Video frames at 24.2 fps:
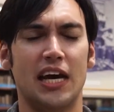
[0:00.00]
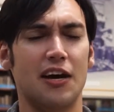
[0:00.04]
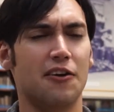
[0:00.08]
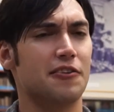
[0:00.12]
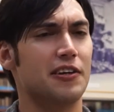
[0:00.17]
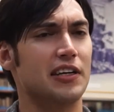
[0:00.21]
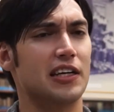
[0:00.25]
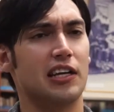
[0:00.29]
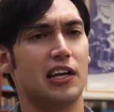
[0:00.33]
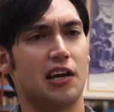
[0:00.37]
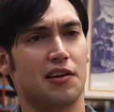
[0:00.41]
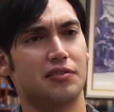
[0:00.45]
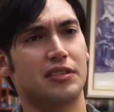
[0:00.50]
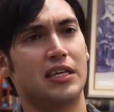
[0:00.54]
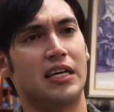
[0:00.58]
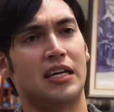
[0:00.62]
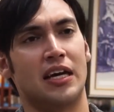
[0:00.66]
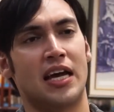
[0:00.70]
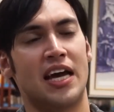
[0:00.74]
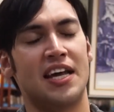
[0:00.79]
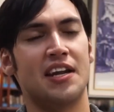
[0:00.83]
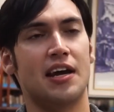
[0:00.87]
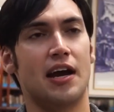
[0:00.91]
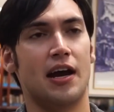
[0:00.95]
I really love
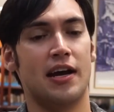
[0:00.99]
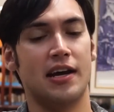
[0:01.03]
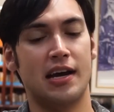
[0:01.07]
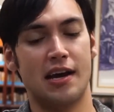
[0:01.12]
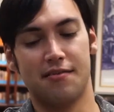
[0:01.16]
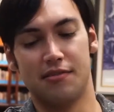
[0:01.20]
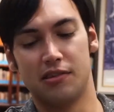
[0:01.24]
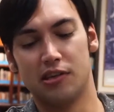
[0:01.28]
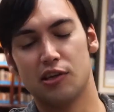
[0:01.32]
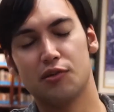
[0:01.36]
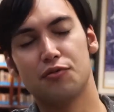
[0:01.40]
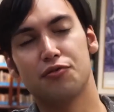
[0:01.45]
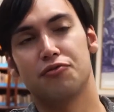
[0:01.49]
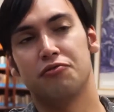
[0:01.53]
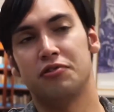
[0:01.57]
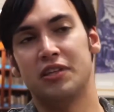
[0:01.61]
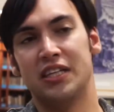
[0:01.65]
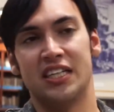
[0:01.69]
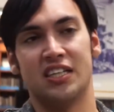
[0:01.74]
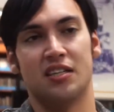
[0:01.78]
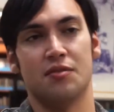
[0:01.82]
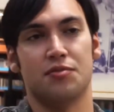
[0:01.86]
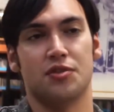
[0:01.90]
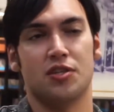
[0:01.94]
that, and I have a lot of freedom.